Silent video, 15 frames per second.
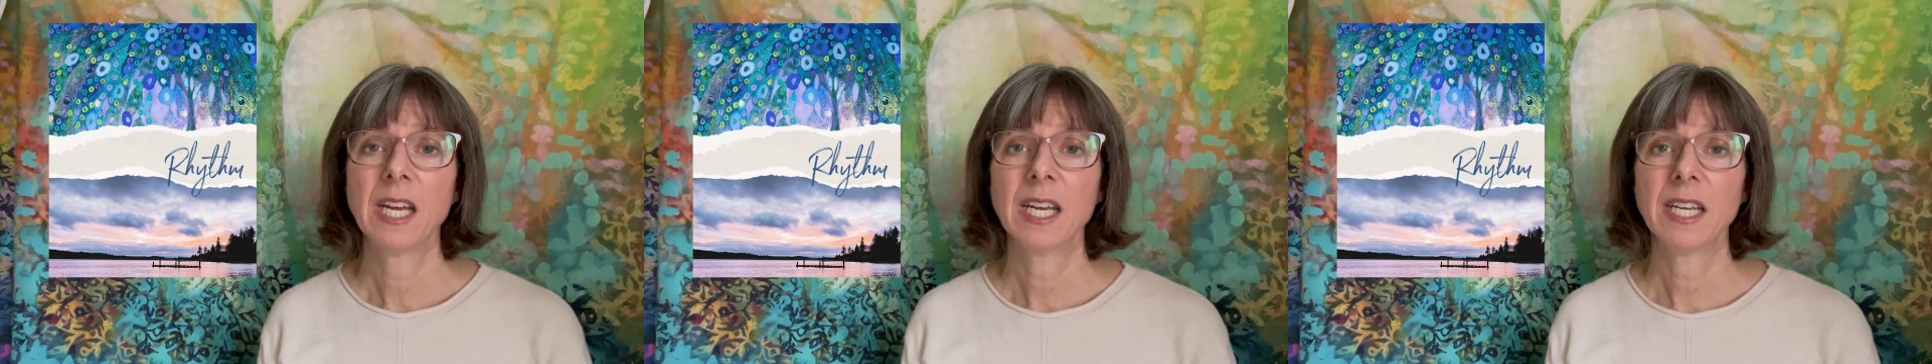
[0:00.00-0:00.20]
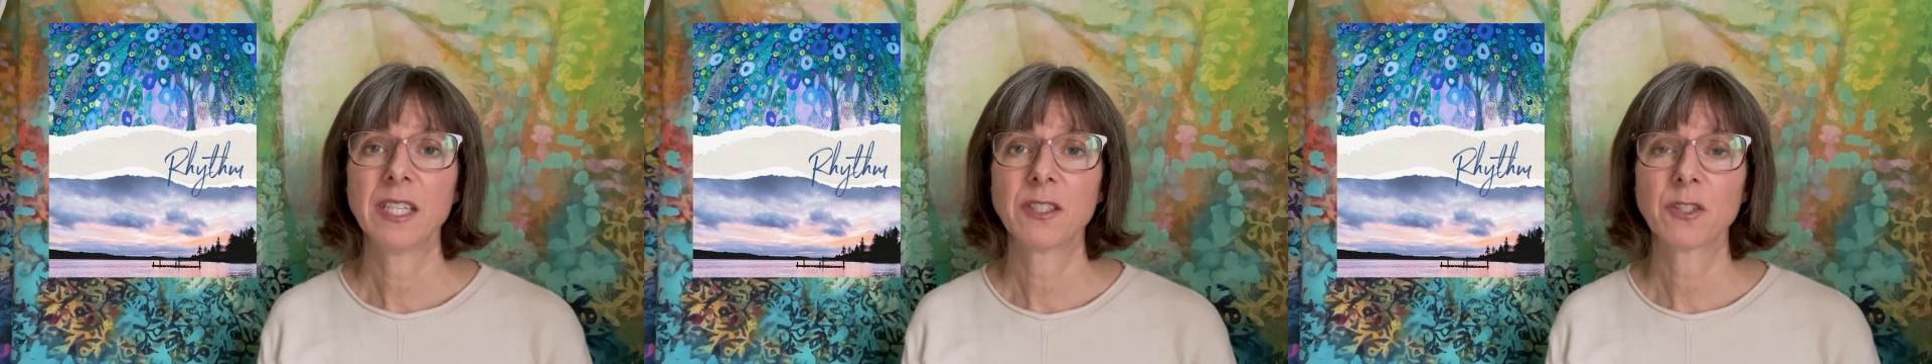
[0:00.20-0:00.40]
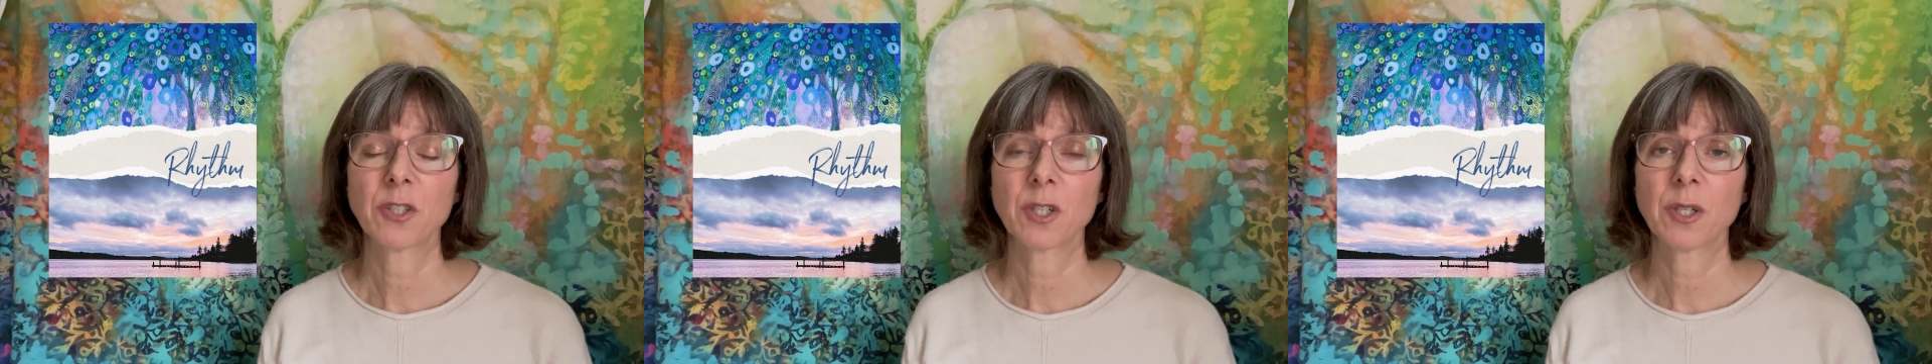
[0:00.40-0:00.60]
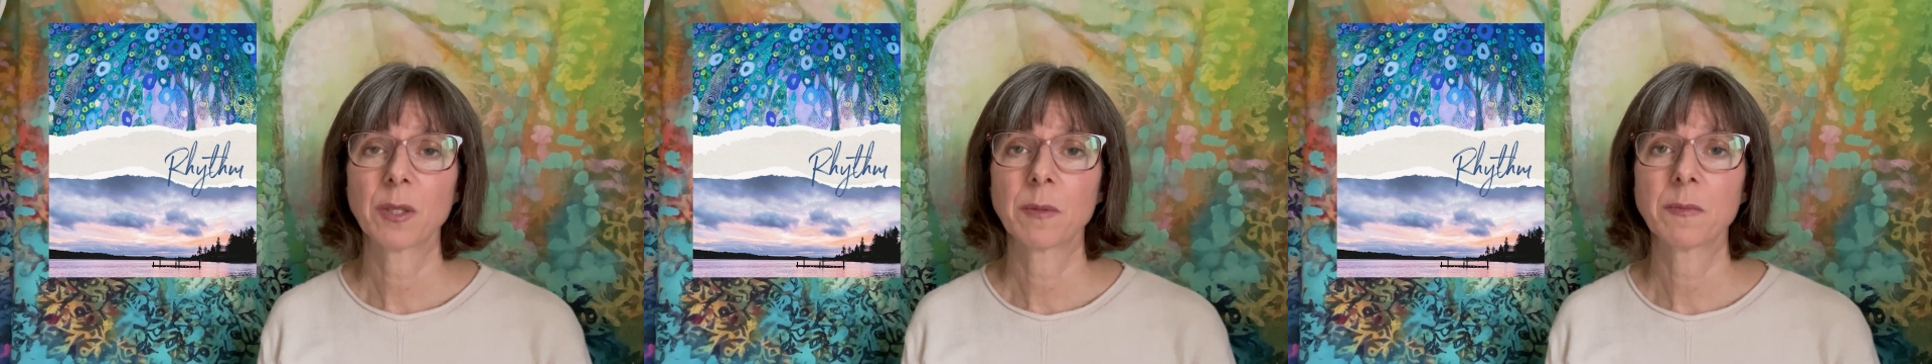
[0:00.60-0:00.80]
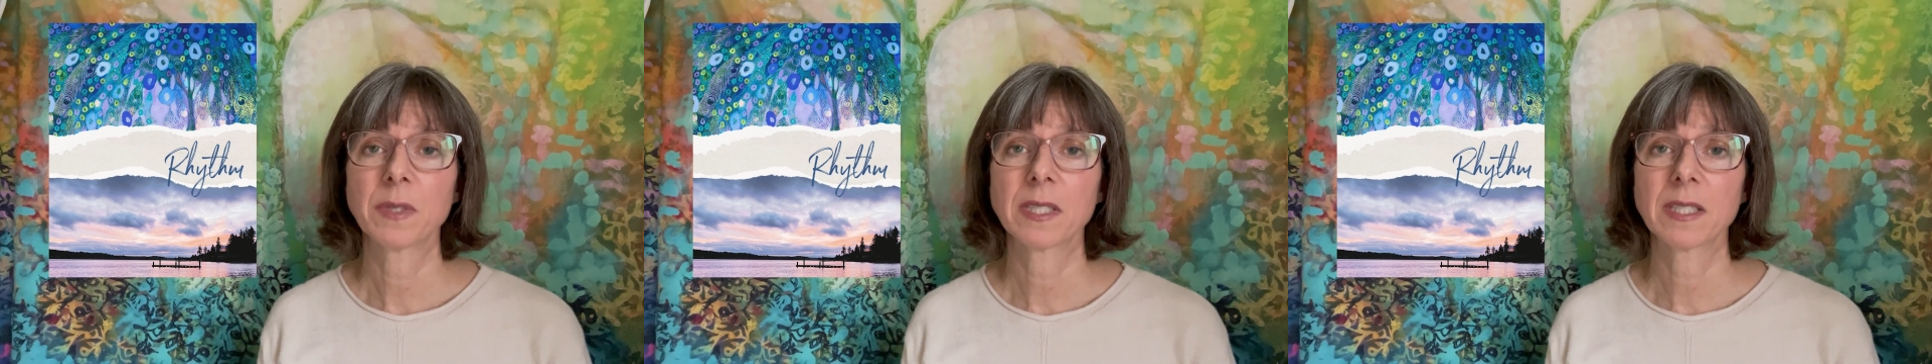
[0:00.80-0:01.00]
in
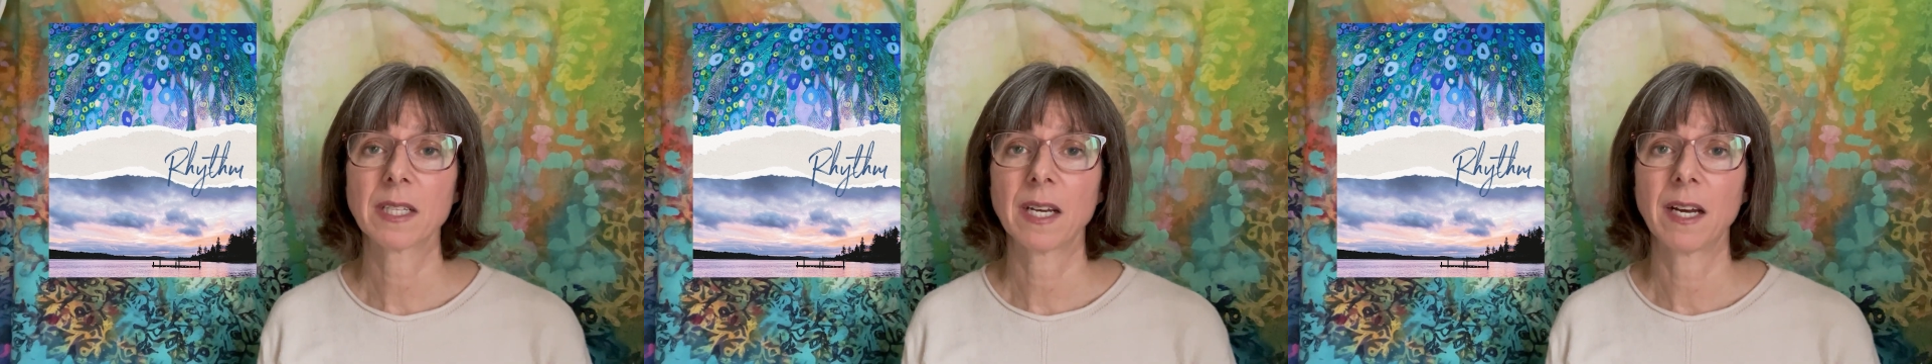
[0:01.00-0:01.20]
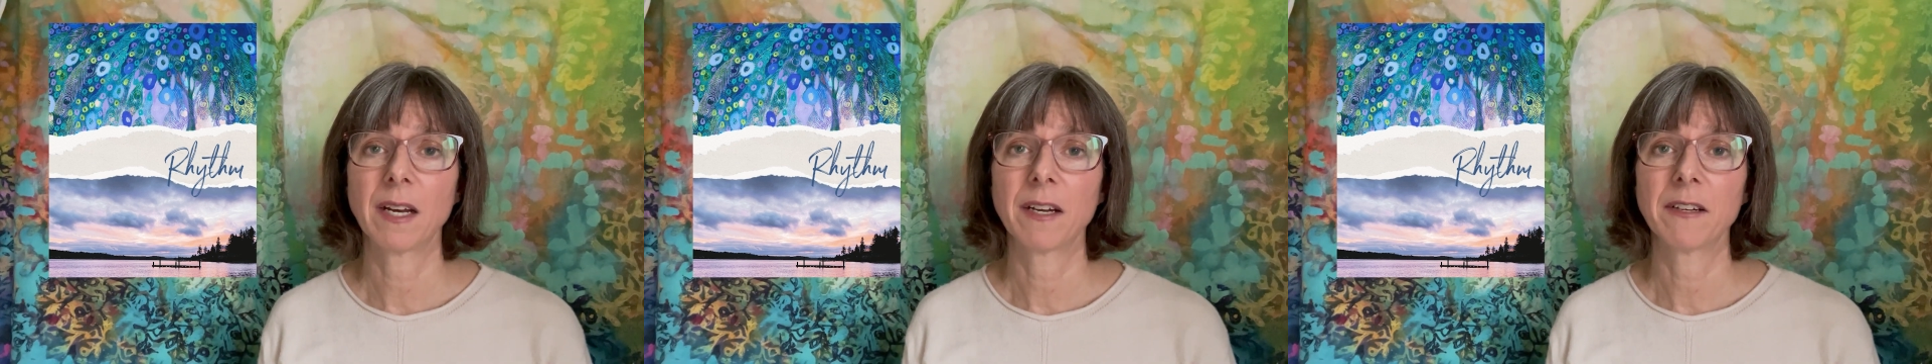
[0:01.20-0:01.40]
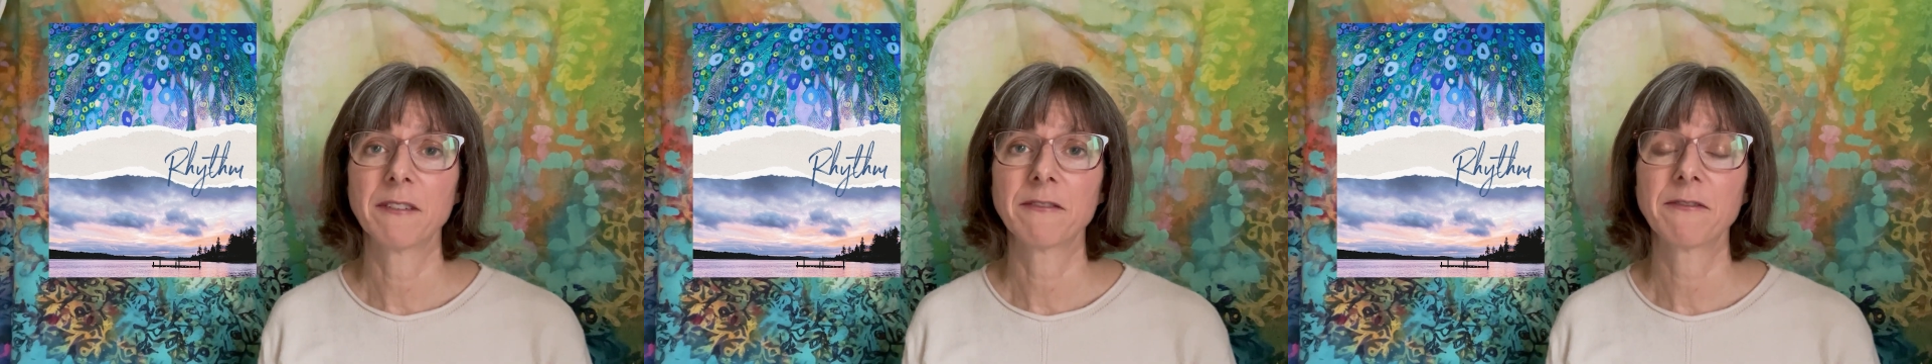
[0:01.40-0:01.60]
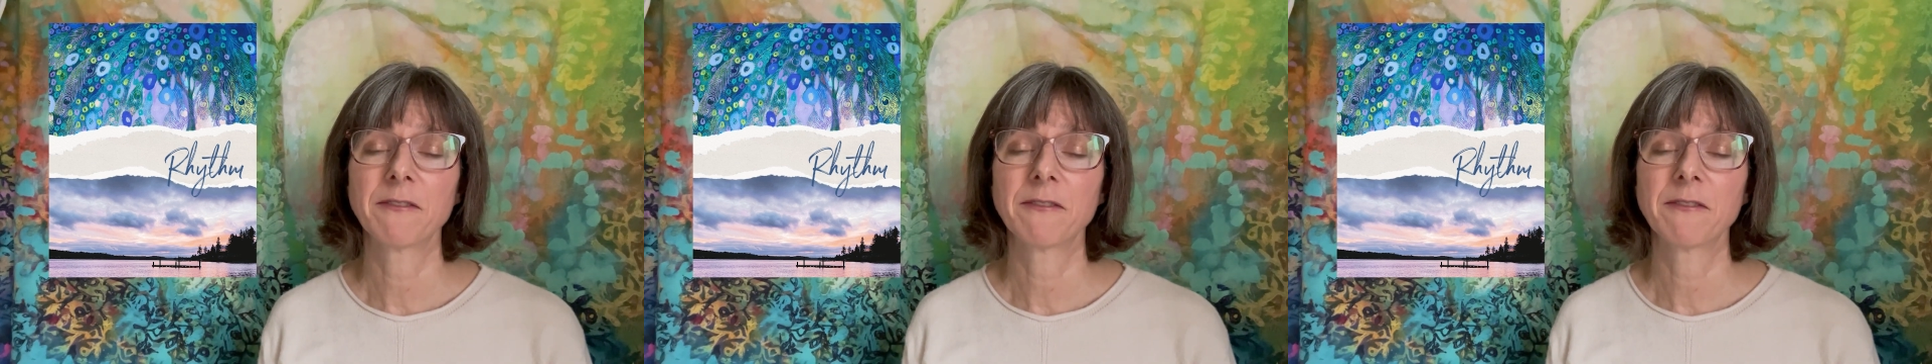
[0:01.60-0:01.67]
terms of